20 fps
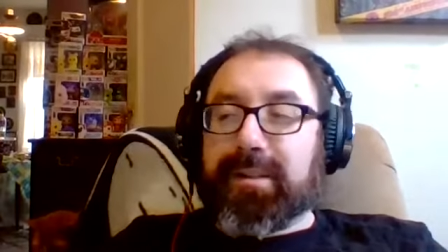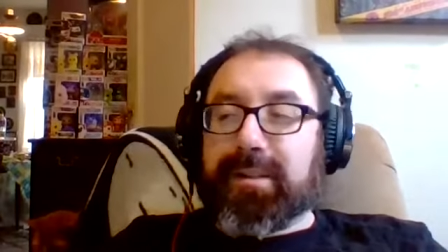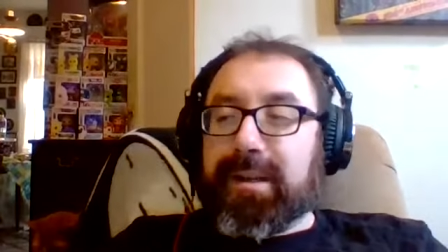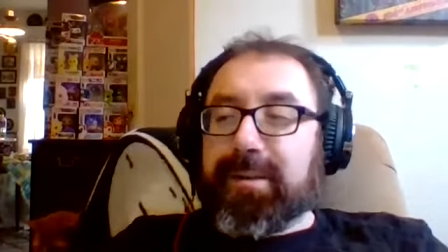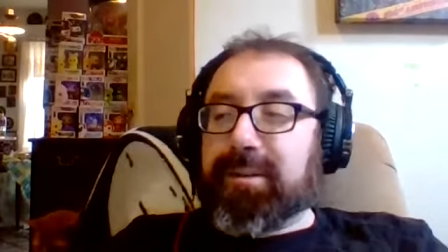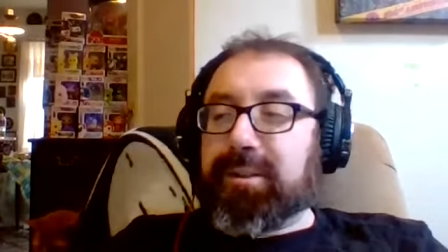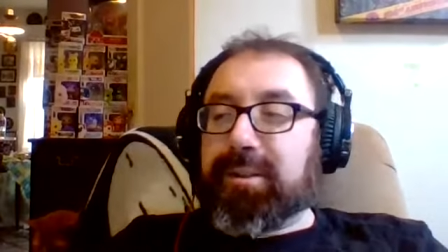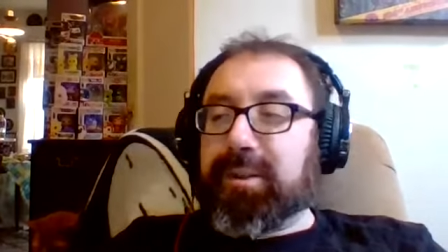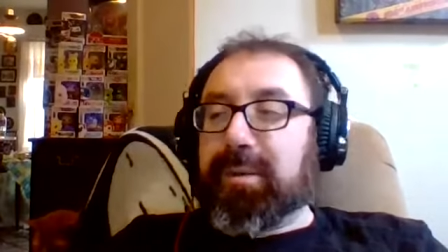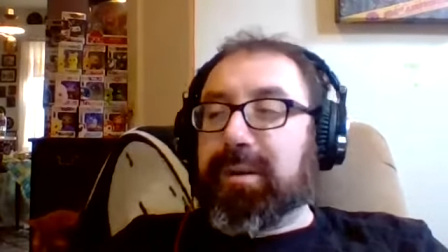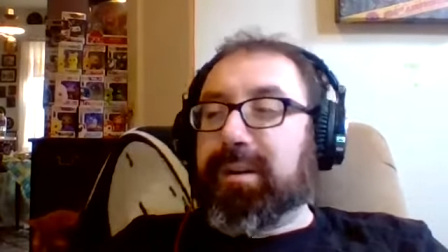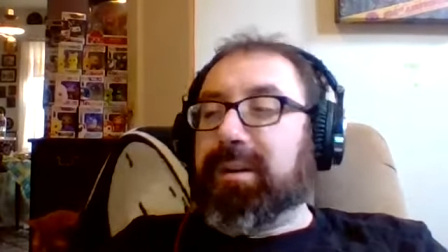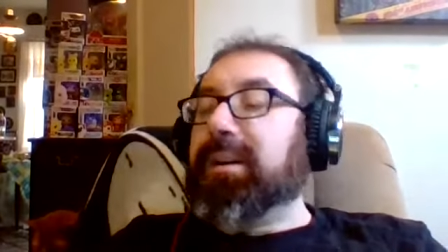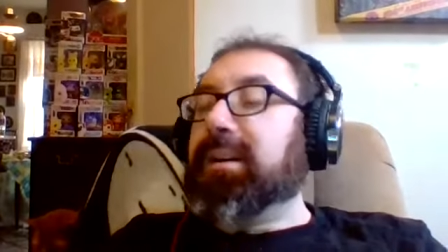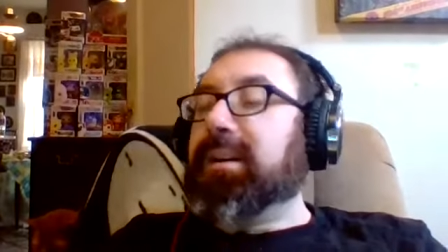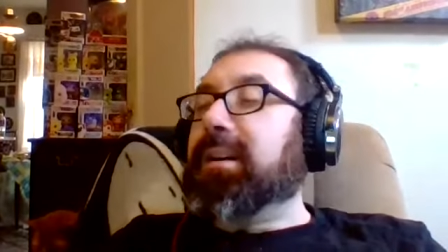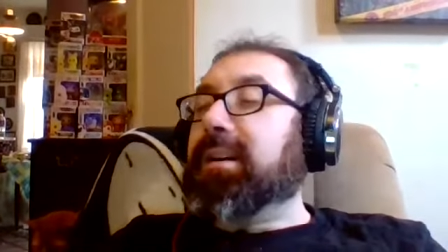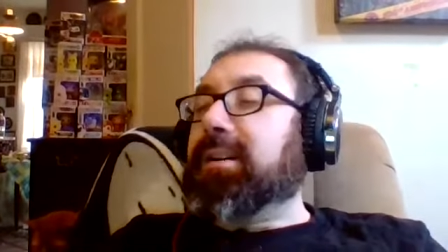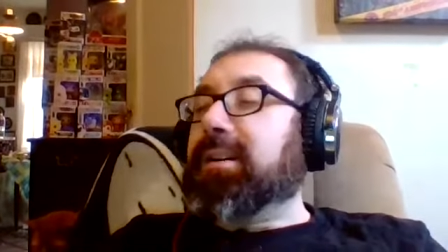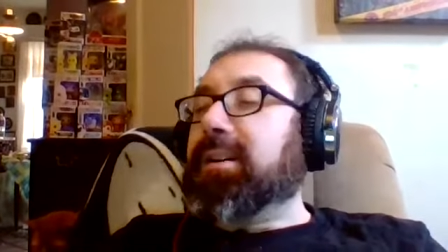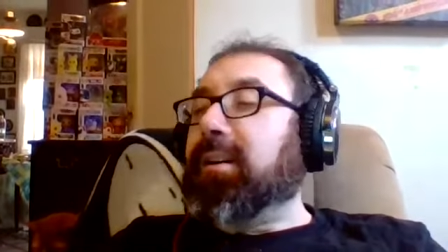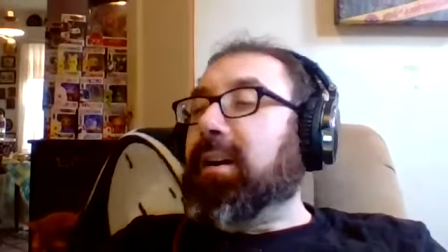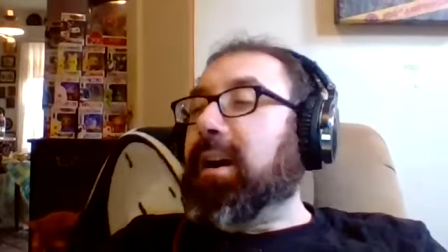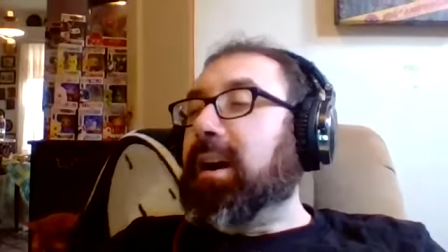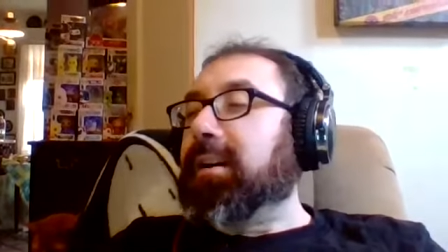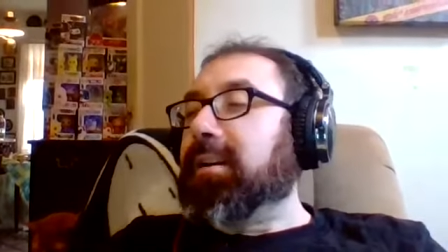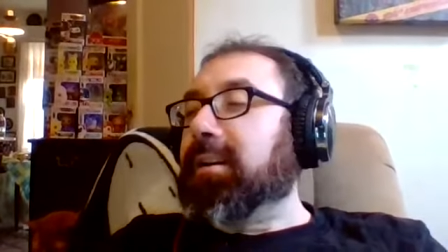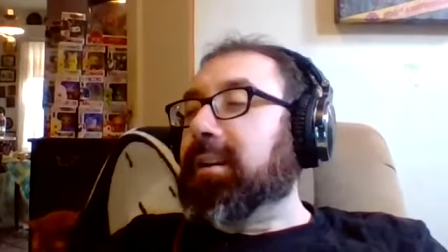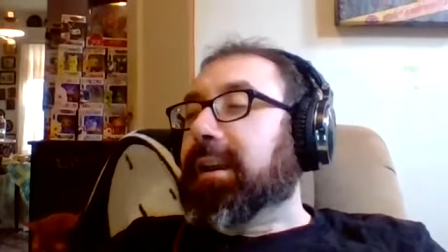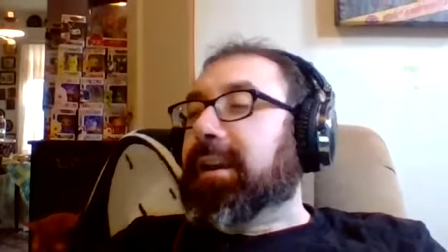Say what you will. You're
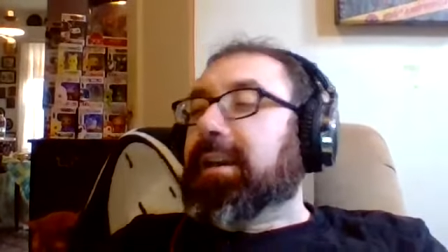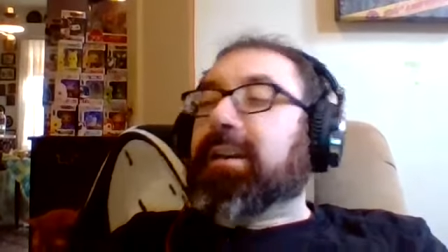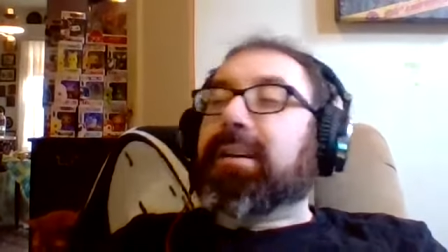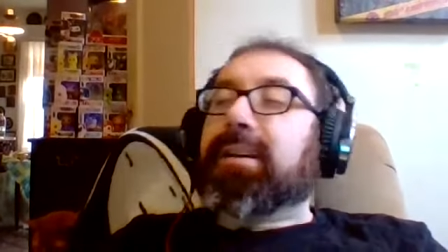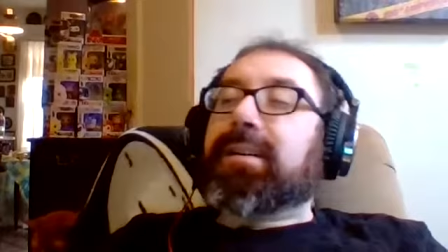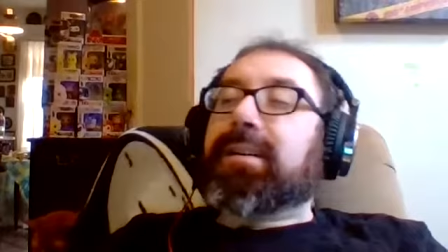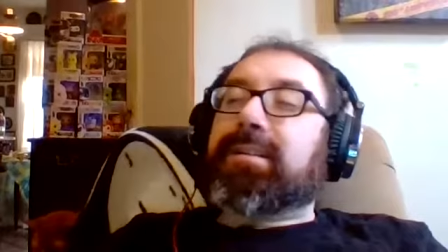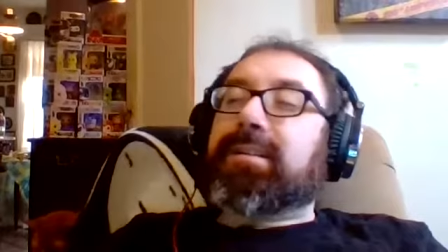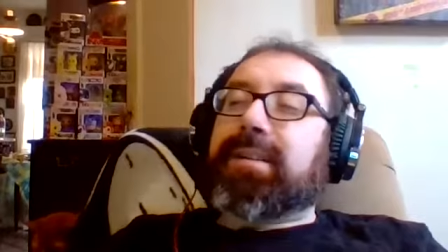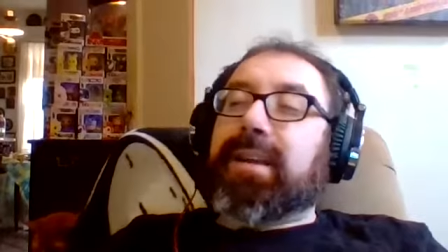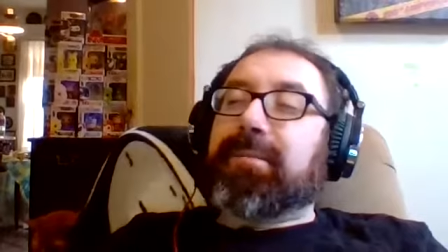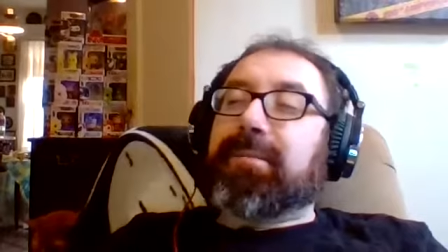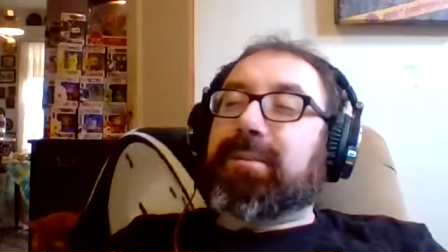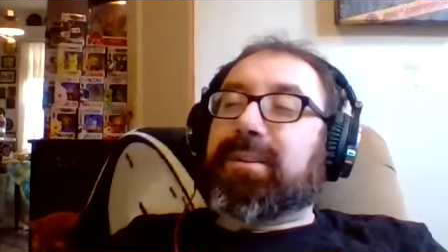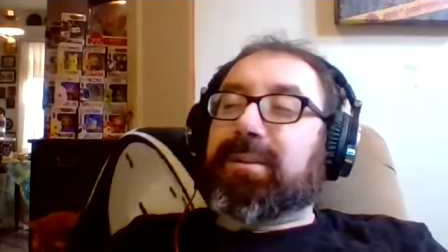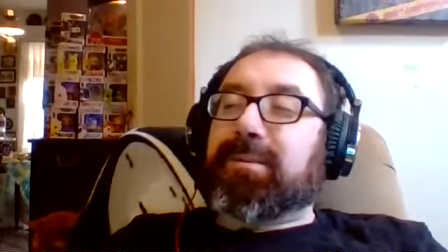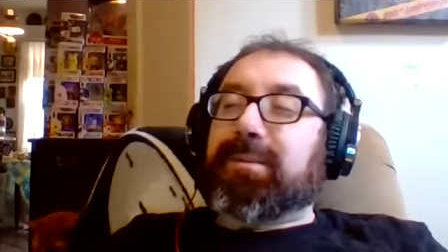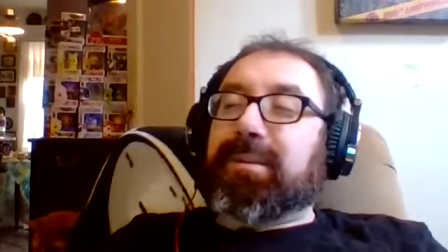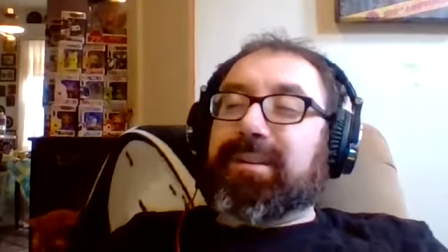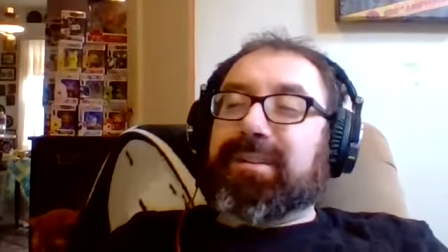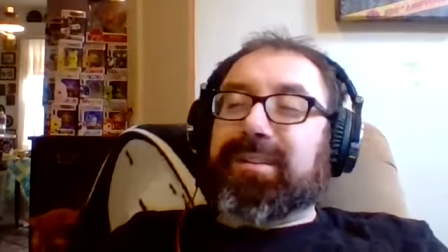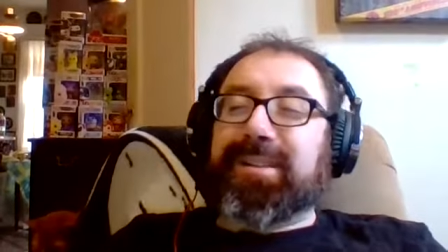ugly. Say what you will.